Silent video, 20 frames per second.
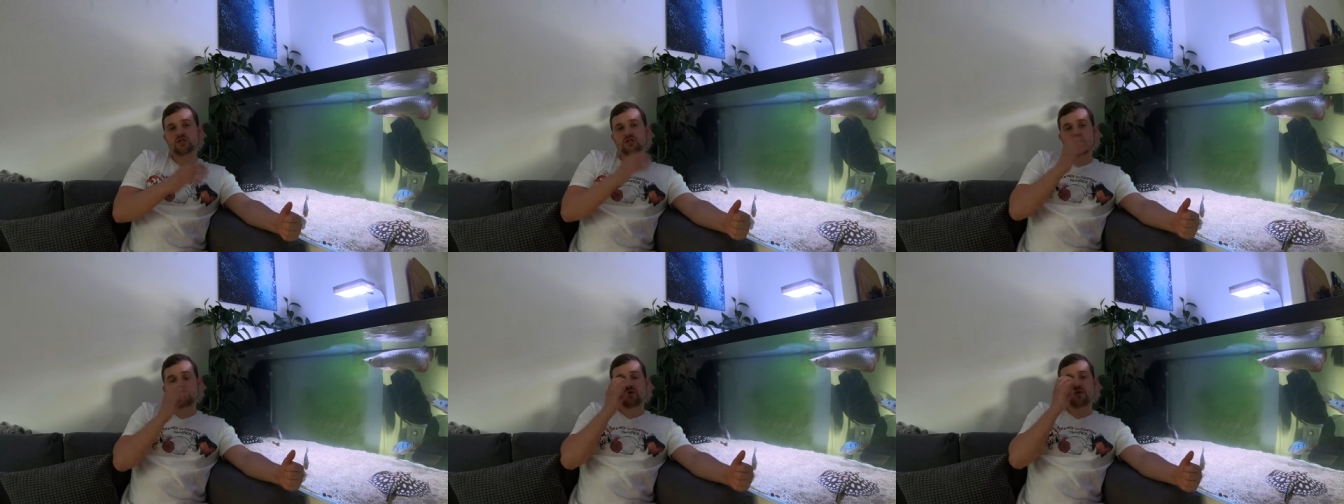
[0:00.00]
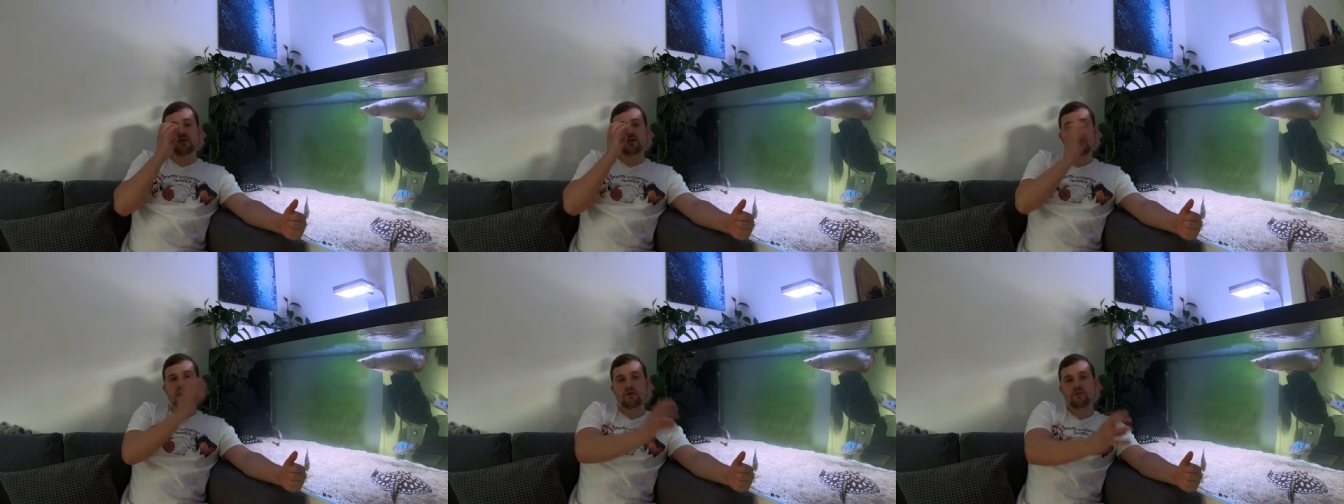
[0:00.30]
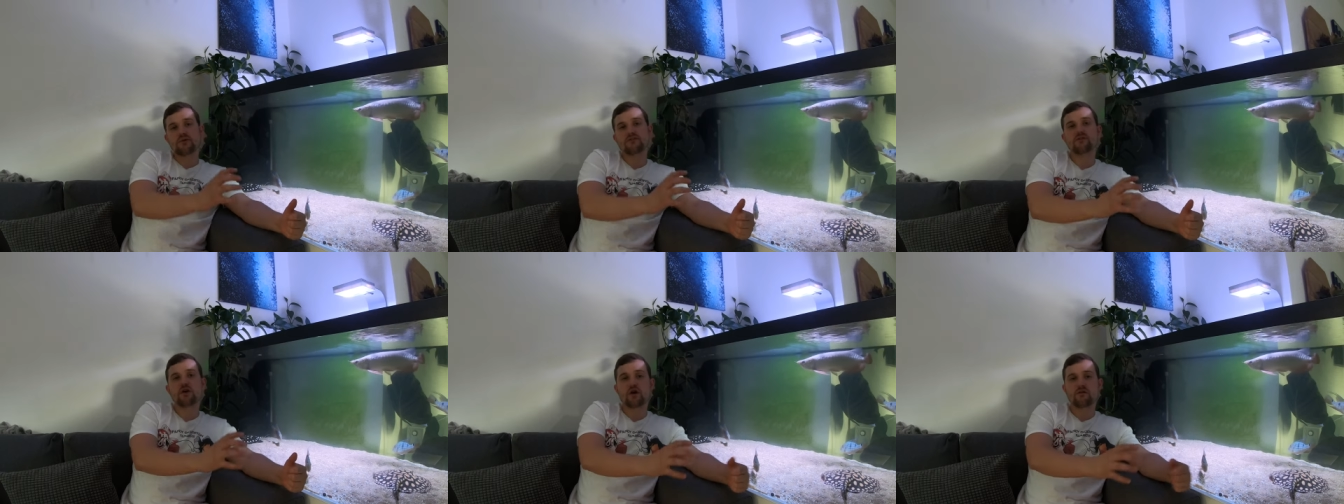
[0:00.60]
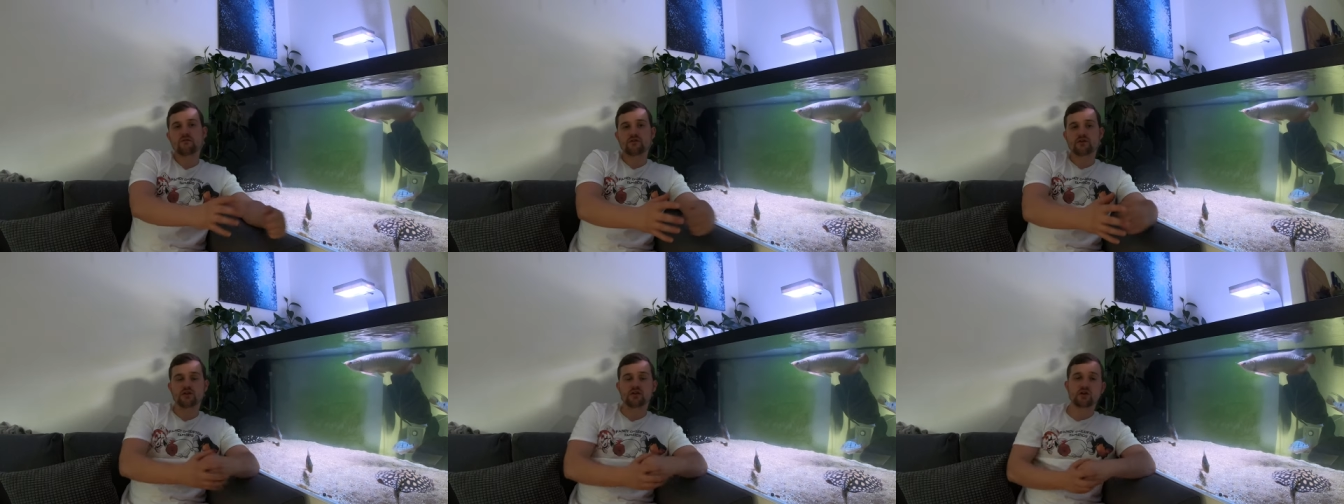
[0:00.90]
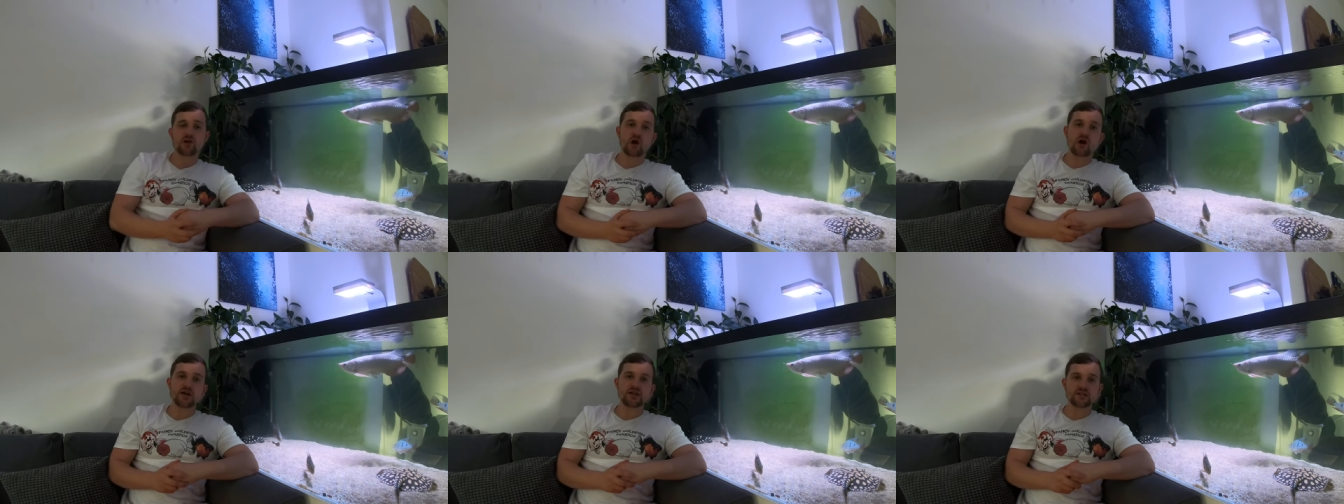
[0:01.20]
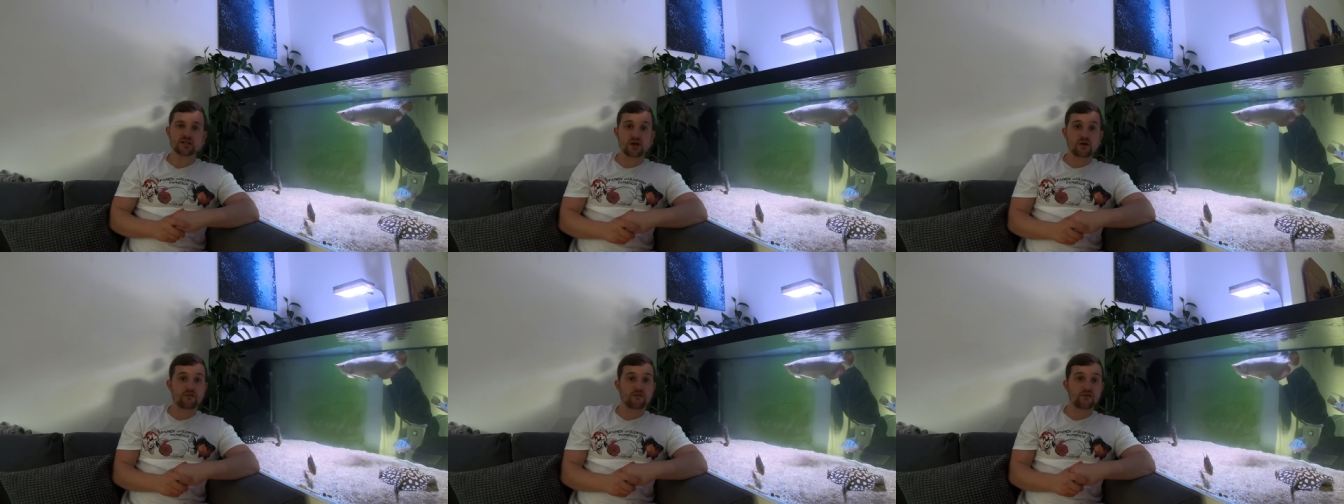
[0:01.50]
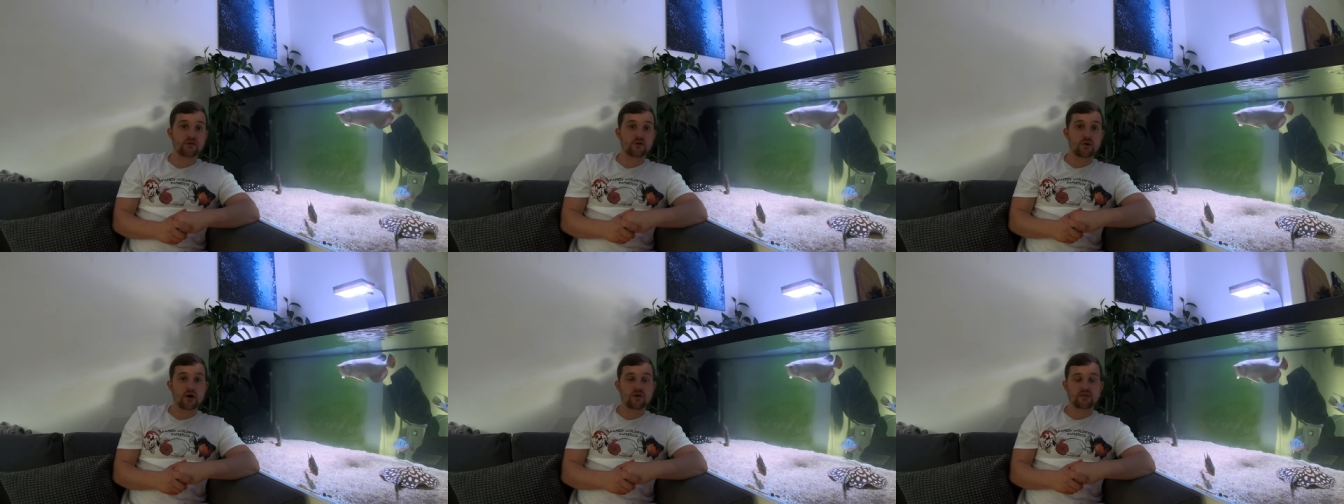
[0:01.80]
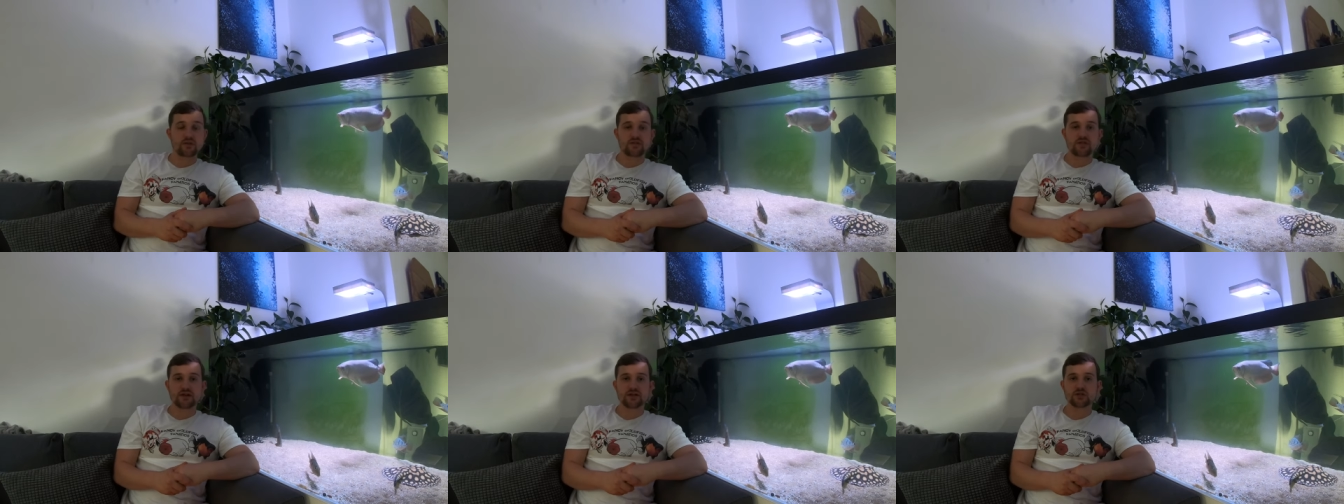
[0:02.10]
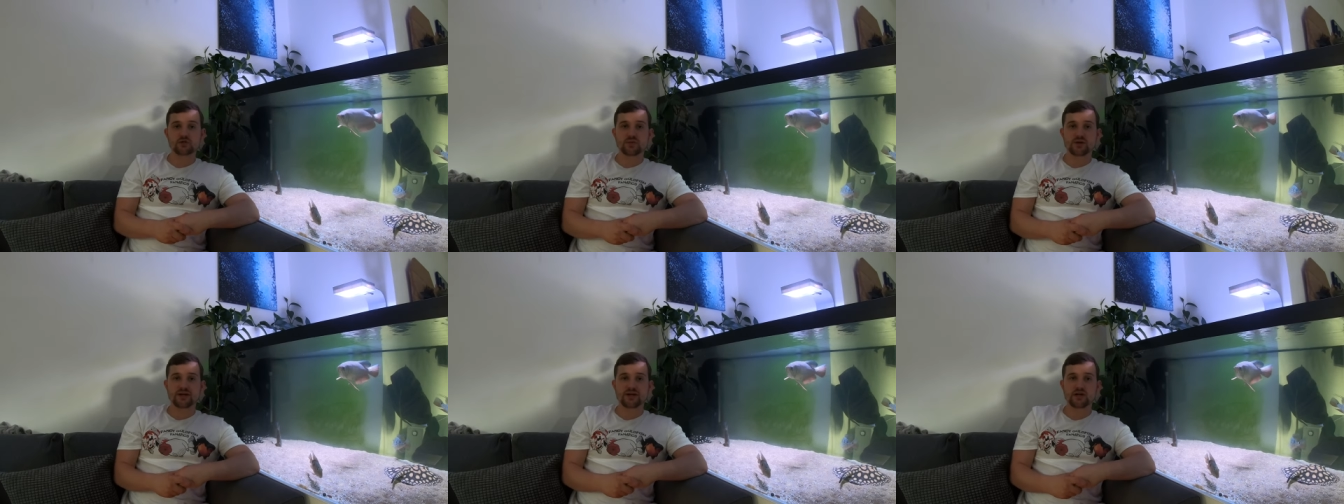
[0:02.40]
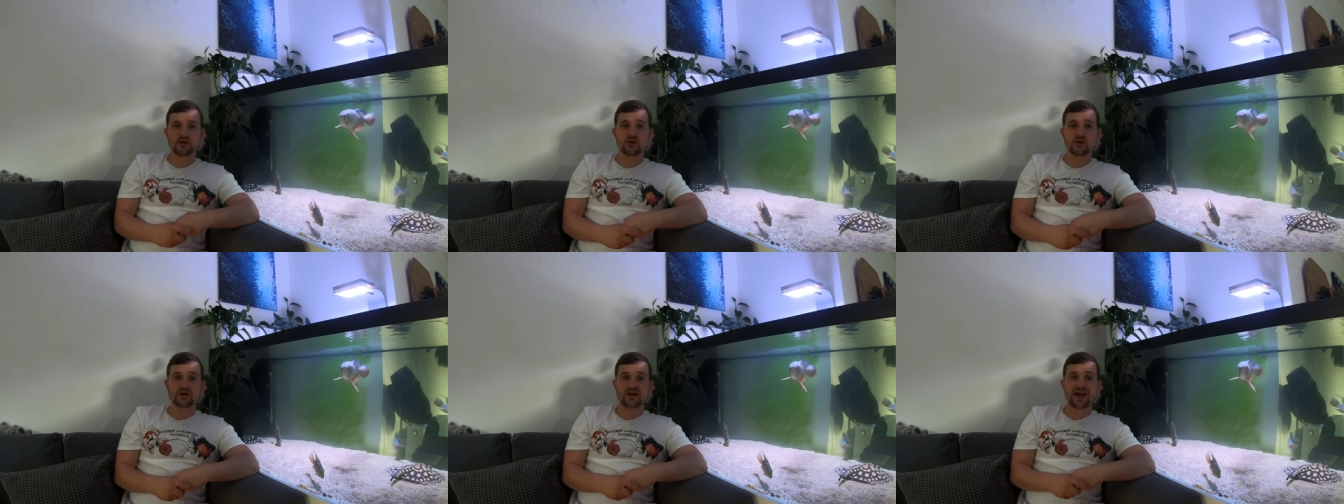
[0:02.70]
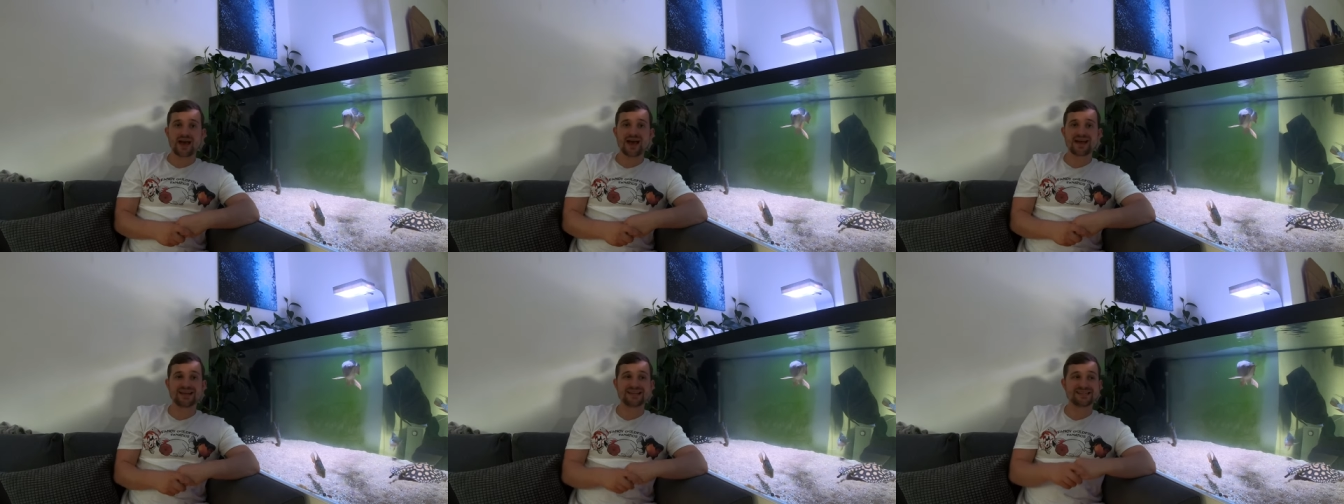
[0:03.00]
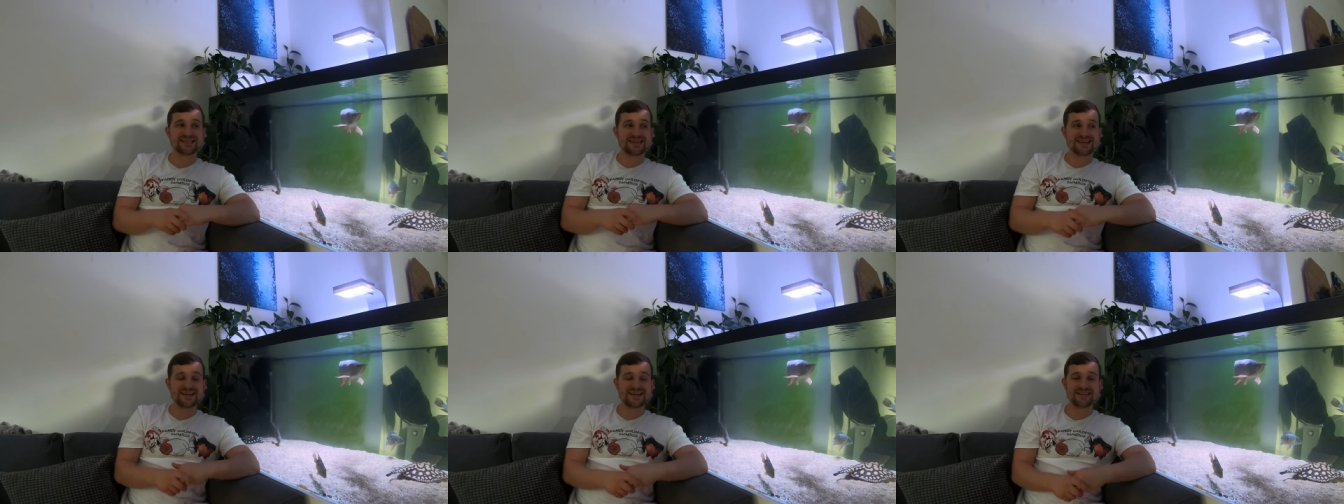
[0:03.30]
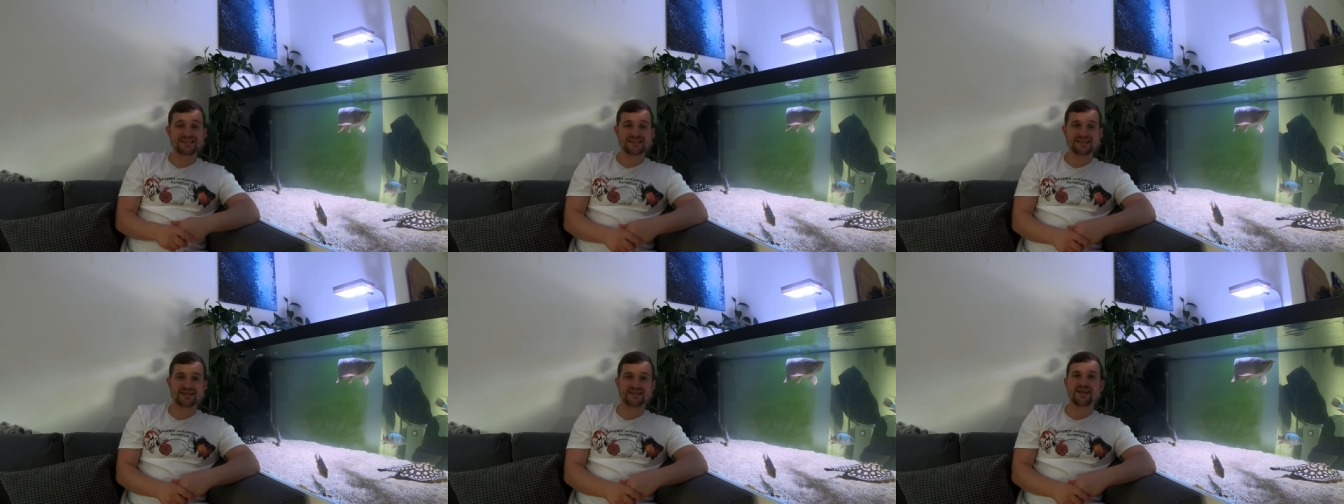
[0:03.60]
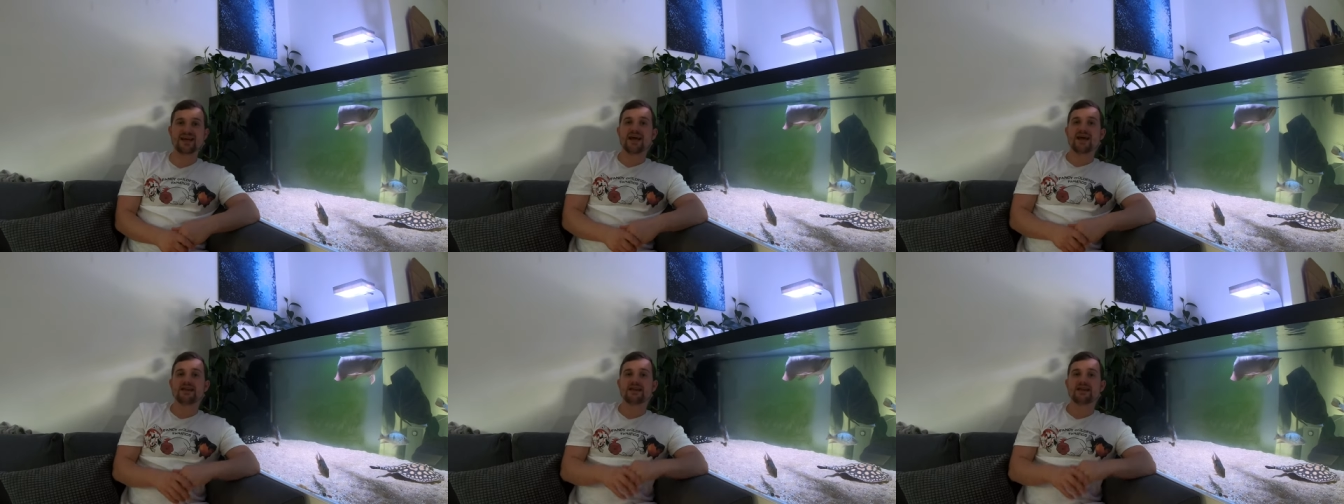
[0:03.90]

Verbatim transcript: So now we've covered lights. A few other things we can look at is heating.